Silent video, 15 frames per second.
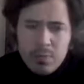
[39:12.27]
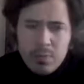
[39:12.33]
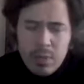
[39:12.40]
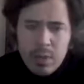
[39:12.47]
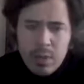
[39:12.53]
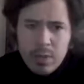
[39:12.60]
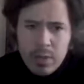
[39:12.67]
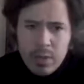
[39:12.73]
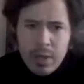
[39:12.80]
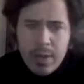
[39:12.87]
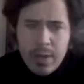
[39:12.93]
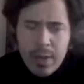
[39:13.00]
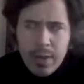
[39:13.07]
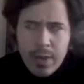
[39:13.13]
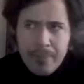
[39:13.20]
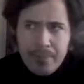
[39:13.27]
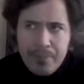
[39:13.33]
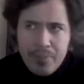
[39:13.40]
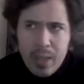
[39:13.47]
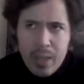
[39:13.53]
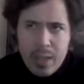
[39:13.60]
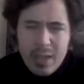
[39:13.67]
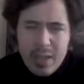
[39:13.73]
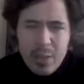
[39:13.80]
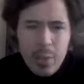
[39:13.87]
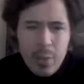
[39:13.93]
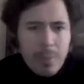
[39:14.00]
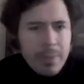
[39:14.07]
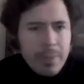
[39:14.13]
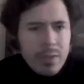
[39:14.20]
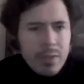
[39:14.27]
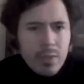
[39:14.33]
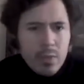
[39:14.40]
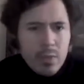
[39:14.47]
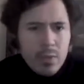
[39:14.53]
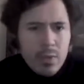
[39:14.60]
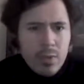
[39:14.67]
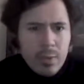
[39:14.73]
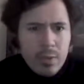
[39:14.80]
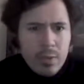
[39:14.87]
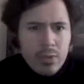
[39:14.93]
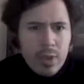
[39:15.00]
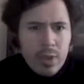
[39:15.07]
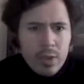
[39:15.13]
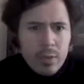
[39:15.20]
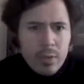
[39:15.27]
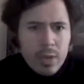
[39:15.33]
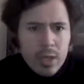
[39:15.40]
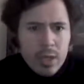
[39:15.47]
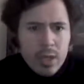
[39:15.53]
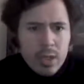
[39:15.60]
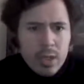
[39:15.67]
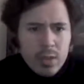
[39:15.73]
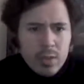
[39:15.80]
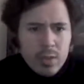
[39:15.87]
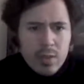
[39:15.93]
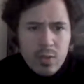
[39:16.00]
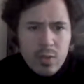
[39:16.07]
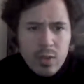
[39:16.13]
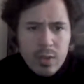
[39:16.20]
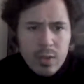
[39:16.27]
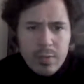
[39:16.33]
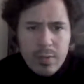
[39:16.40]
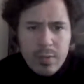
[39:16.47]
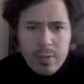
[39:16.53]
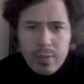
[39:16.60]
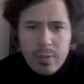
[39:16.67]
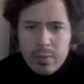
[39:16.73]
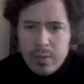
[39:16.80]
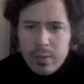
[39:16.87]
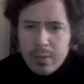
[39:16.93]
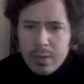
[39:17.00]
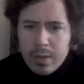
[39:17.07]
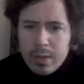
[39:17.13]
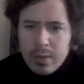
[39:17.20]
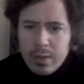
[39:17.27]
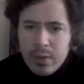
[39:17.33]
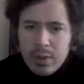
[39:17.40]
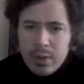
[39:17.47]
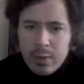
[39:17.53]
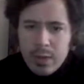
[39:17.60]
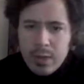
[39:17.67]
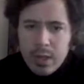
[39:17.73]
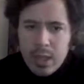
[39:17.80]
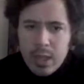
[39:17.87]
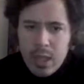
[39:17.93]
that early. I think The Real Business was filmed in January. It's the only time I've ever filmed something like January.